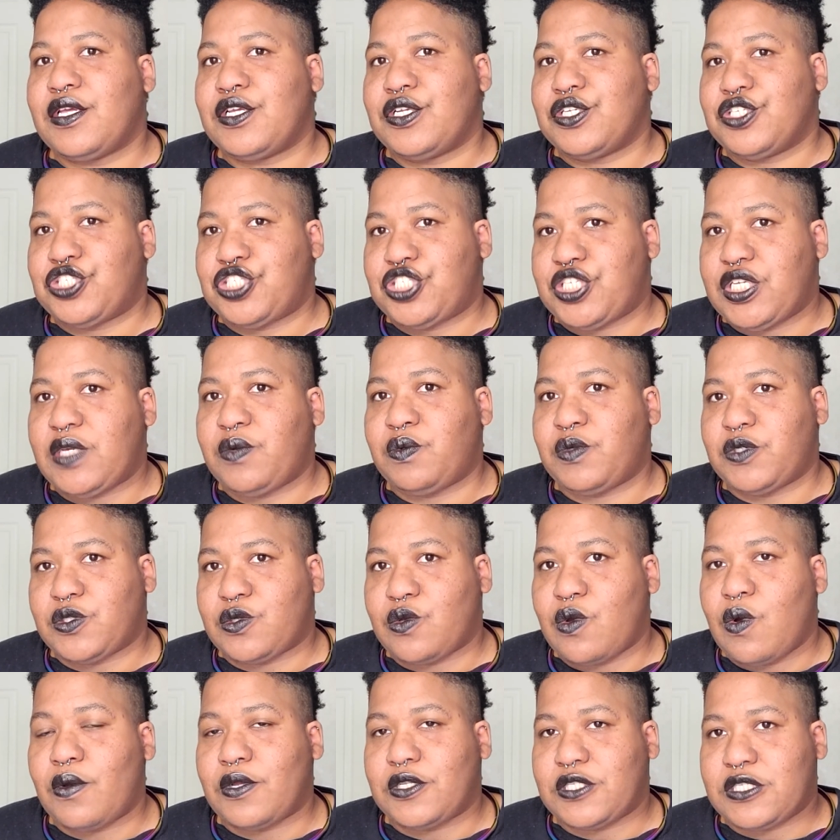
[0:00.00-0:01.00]
she was
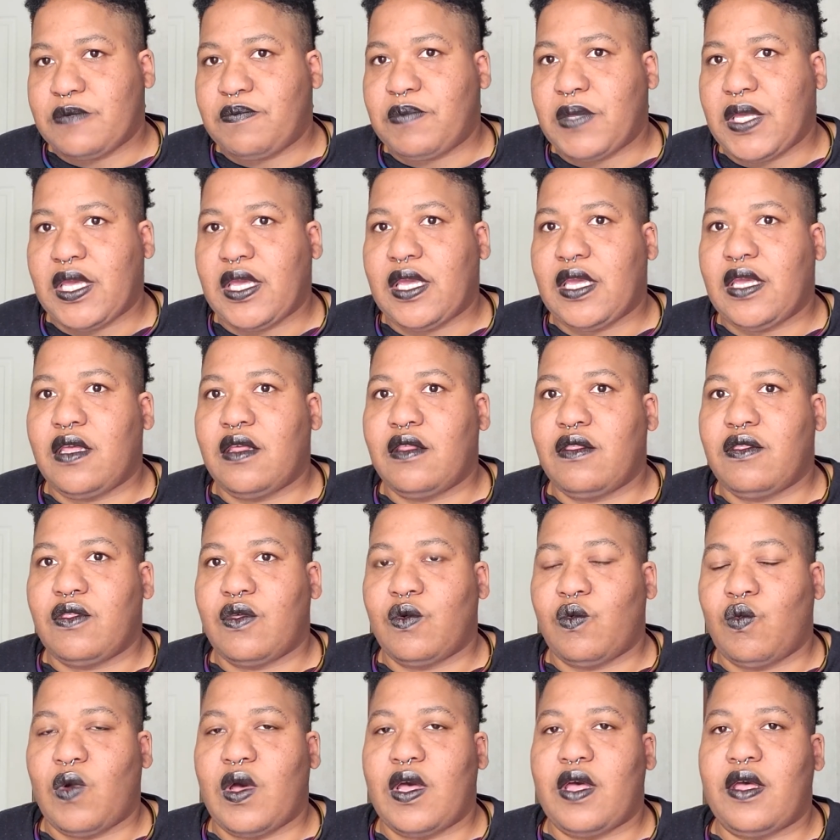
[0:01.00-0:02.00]
going to be
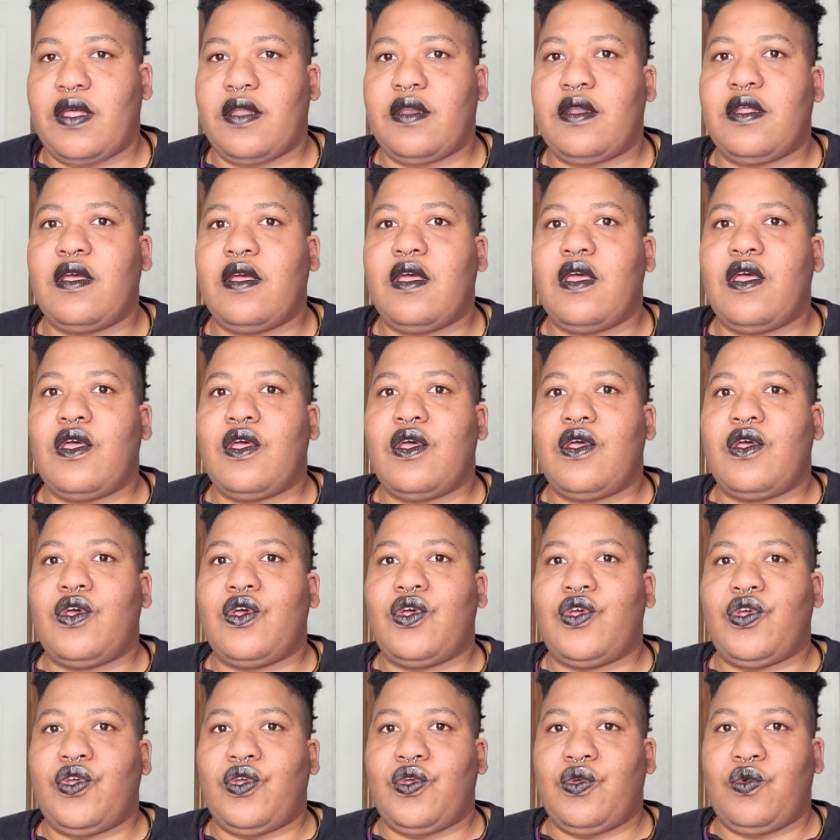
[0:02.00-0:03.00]
the one
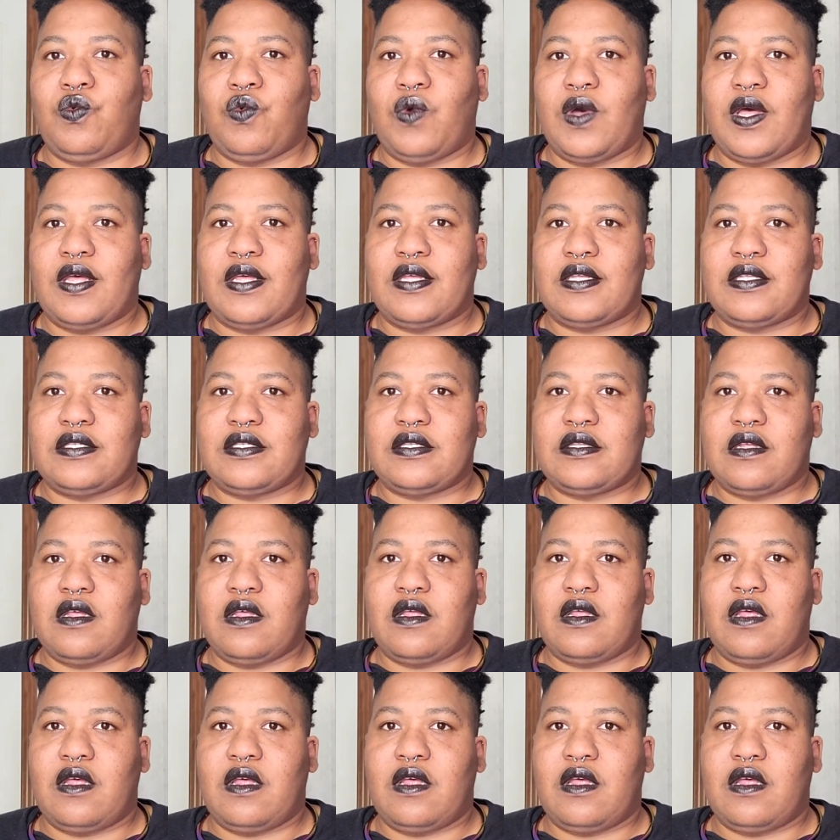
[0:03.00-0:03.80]
who was